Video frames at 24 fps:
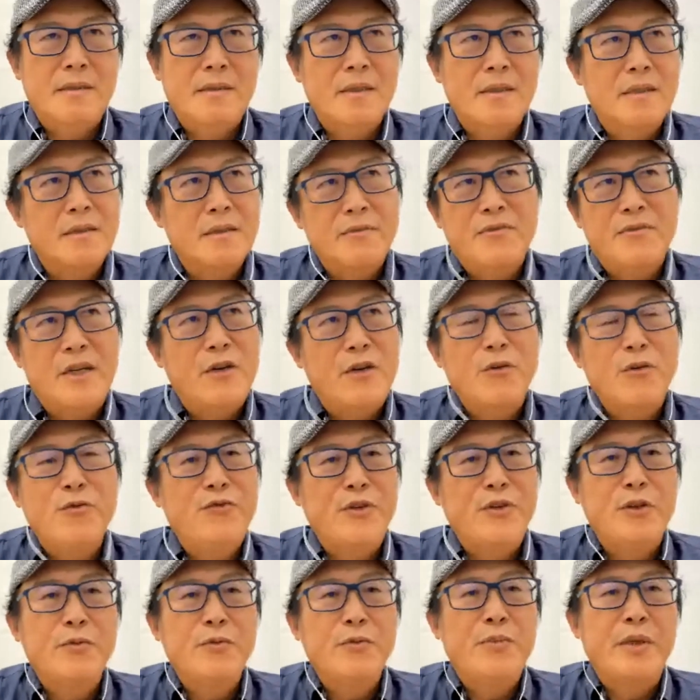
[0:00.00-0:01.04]
I think
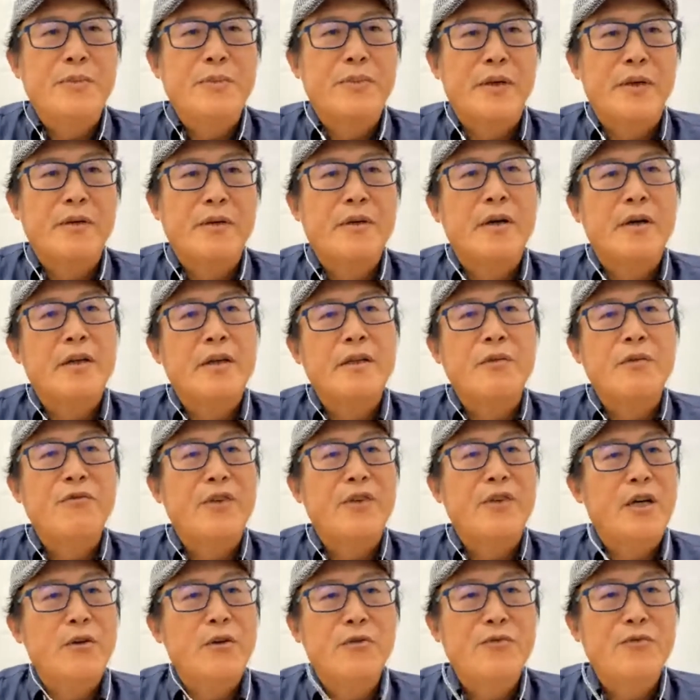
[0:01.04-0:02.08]
very few people
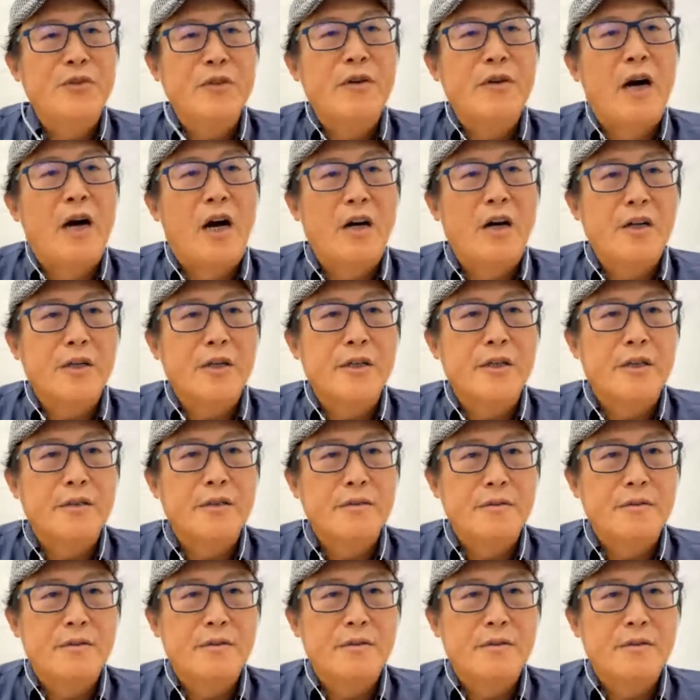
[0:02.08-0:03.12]
and very few
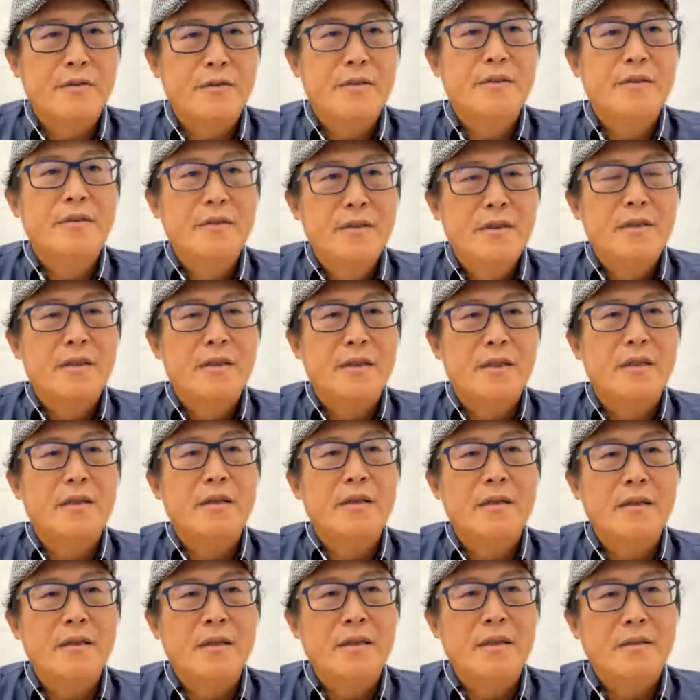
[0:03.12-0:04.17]
articles
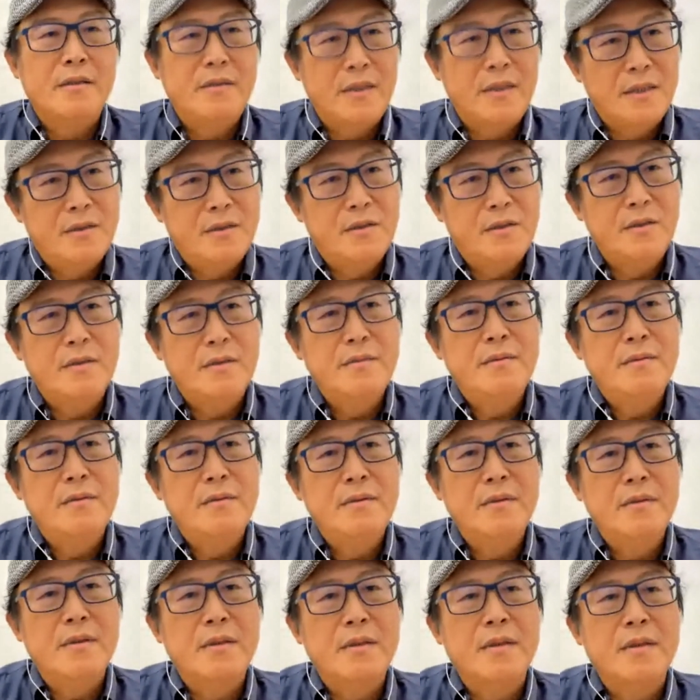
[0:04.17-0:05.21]
in
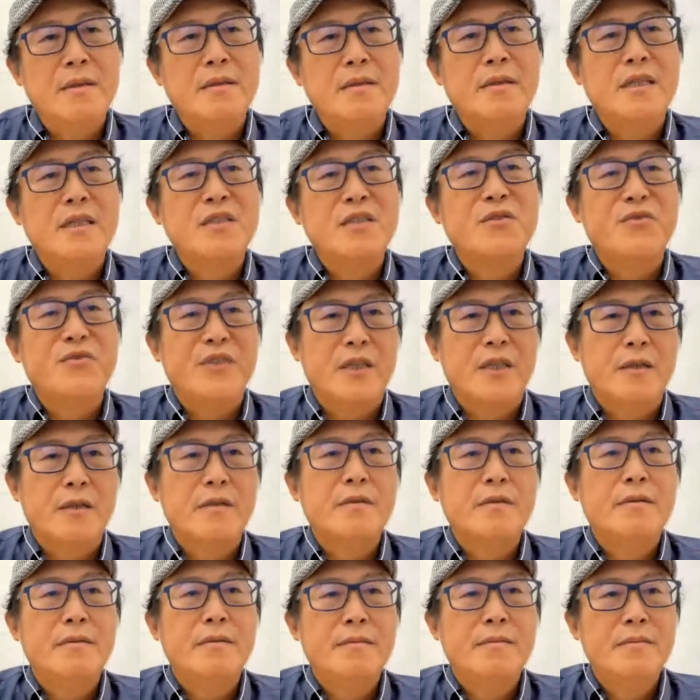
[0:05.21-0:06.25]
this
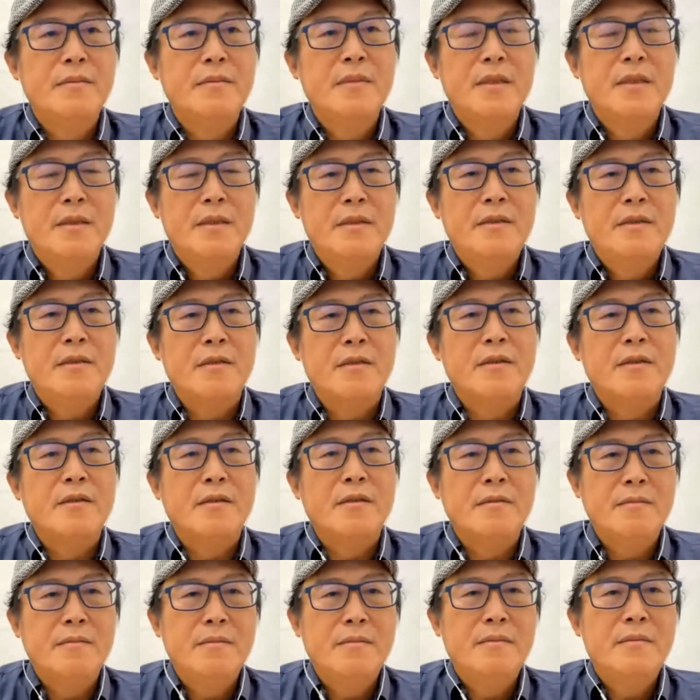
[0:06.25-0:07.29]
field.
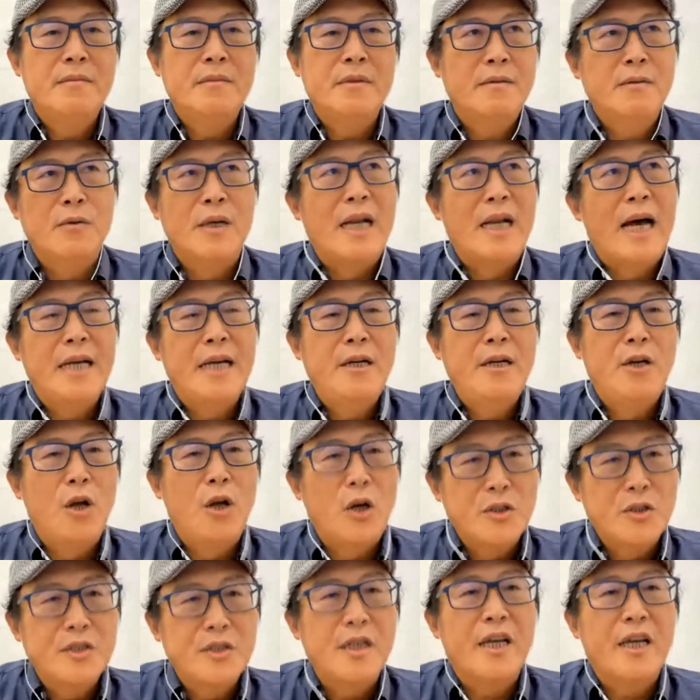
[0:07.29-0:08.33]
So when I
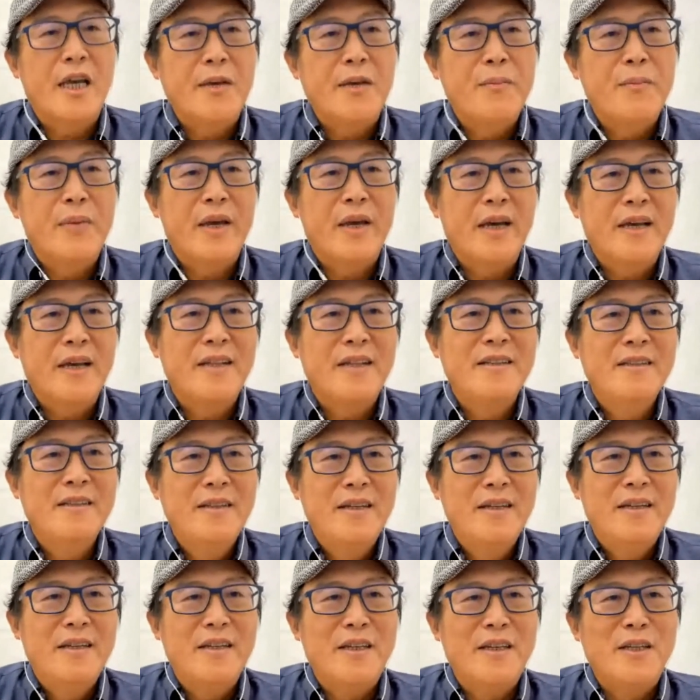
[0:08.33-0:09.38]
lost
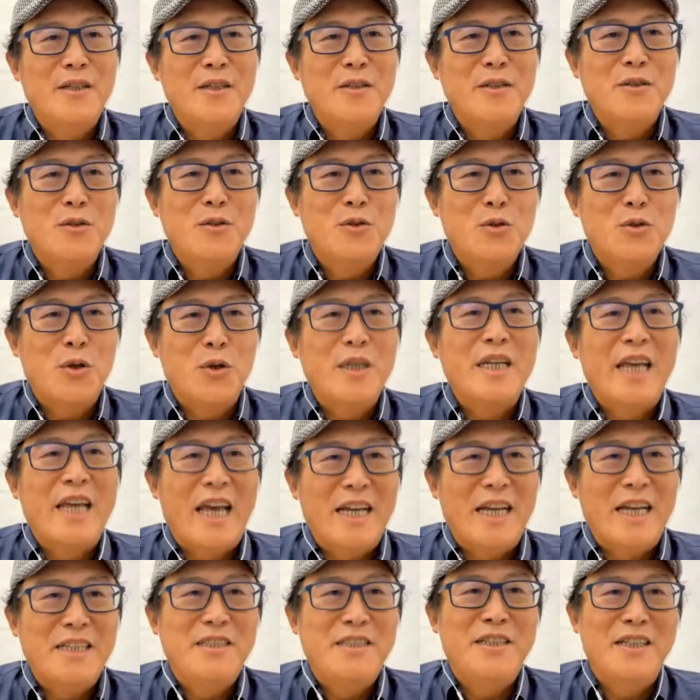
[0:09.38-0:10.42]
campaign in
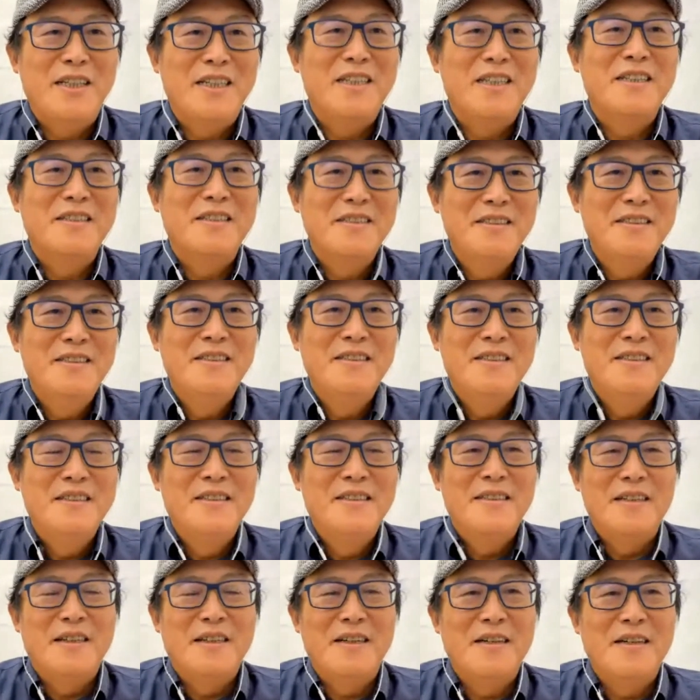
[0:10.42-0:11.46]
2018
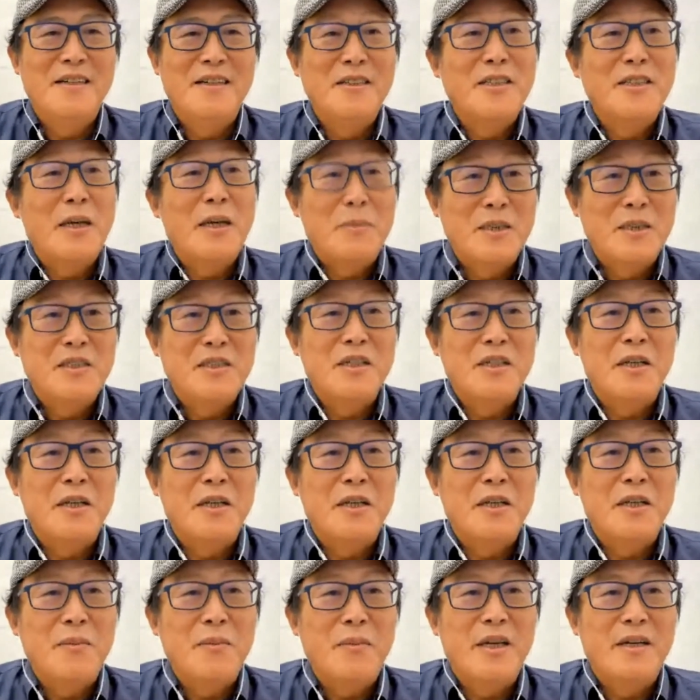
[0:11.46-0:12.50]
in Taipei
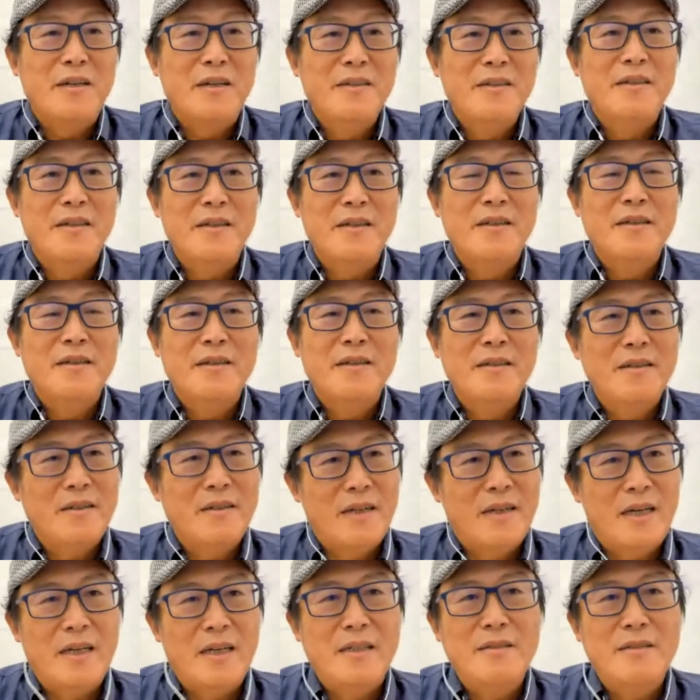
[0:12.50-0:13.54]
City Mayor,
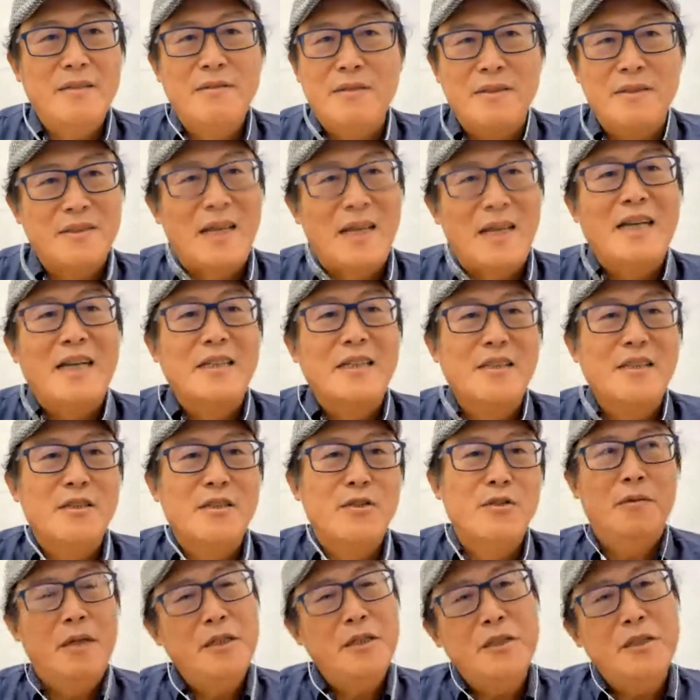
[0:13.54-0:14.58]
I
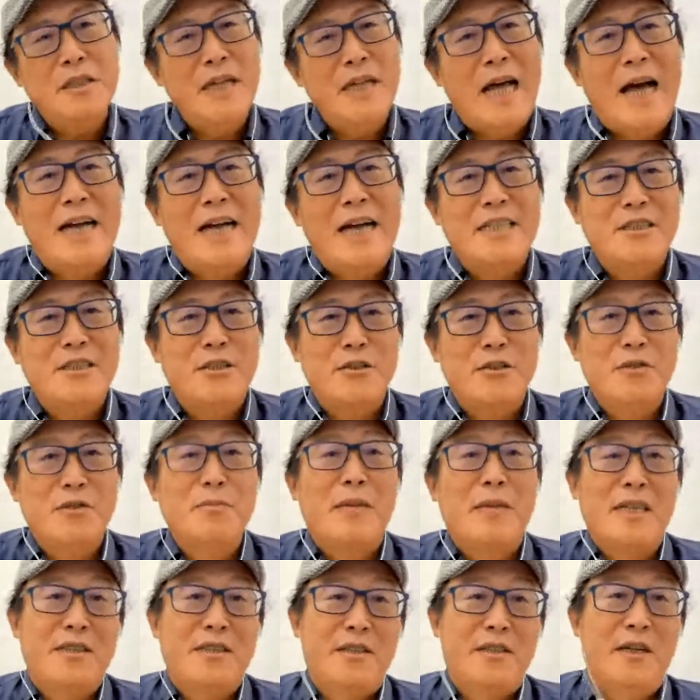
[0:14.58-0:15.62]
decided, why shouldn't I
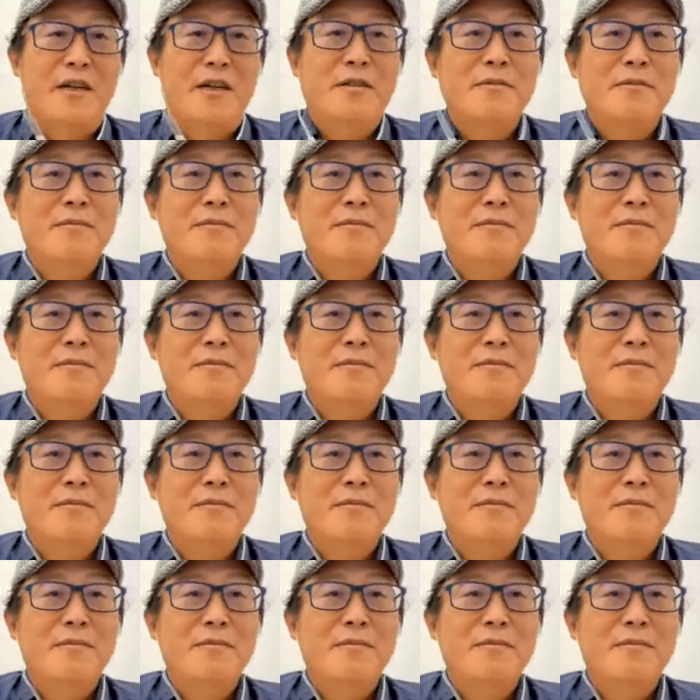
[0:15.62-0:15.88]
do my...